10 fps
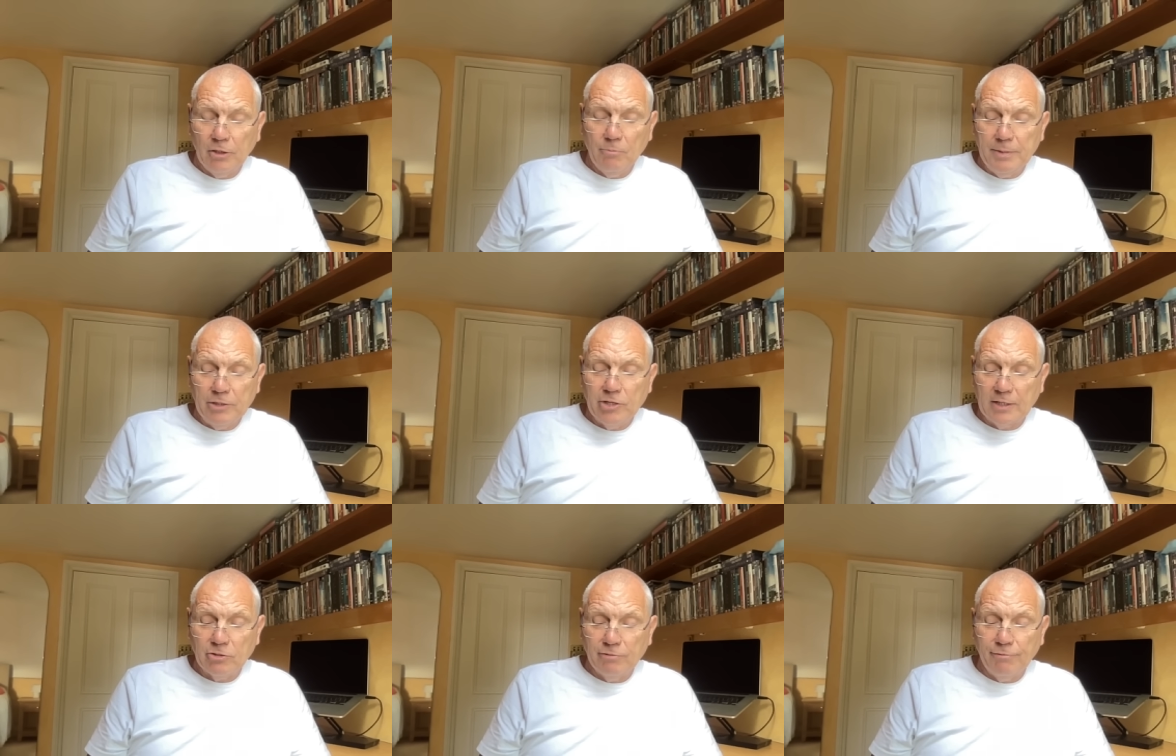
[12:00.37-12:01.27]
could be a
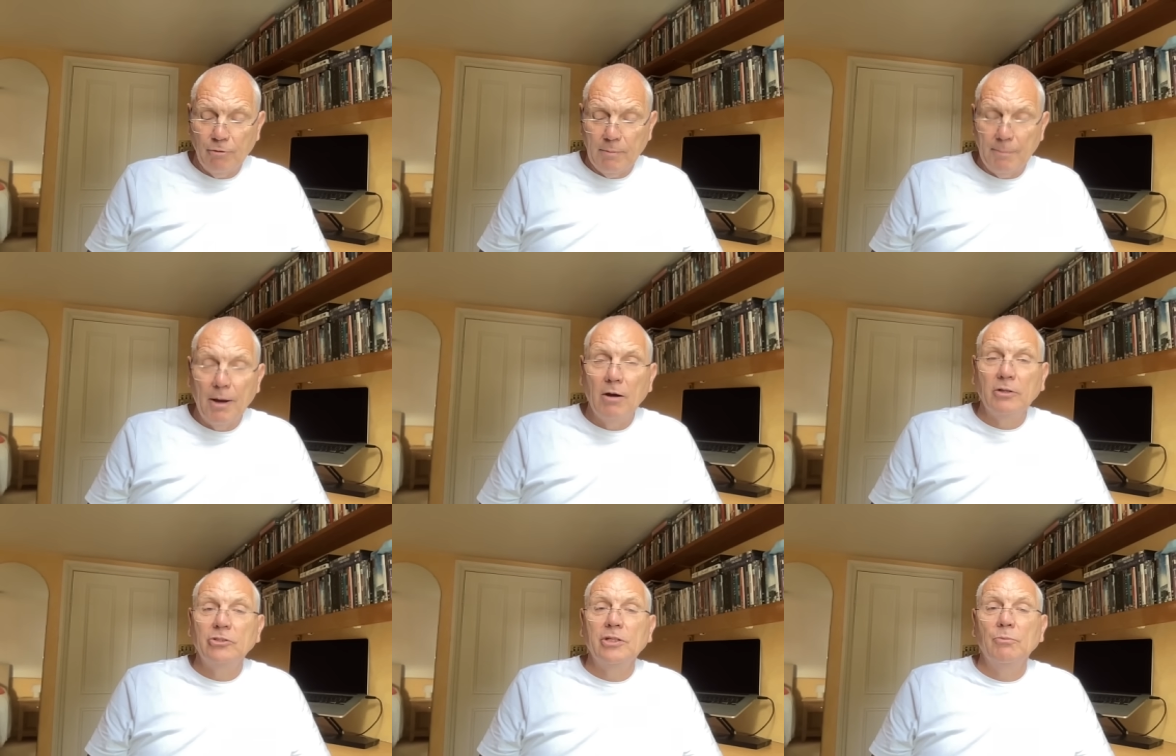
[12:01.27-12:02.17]
chance to form a
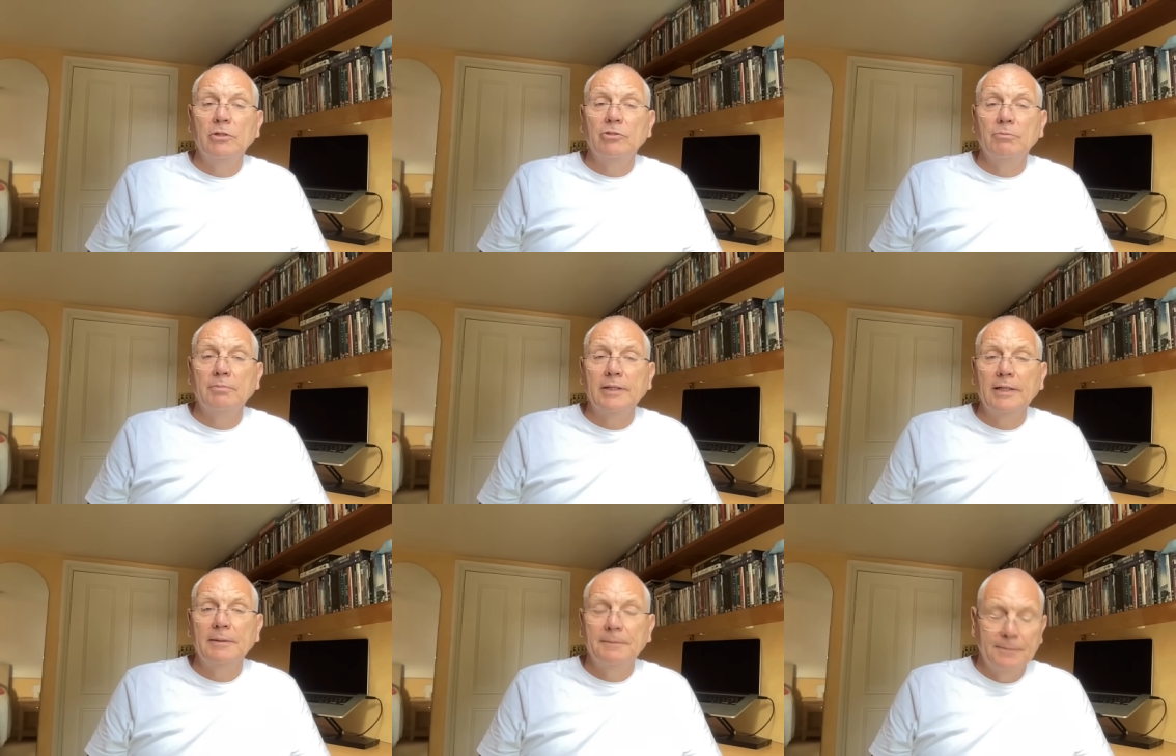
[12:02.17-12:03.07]
partnership with somebody.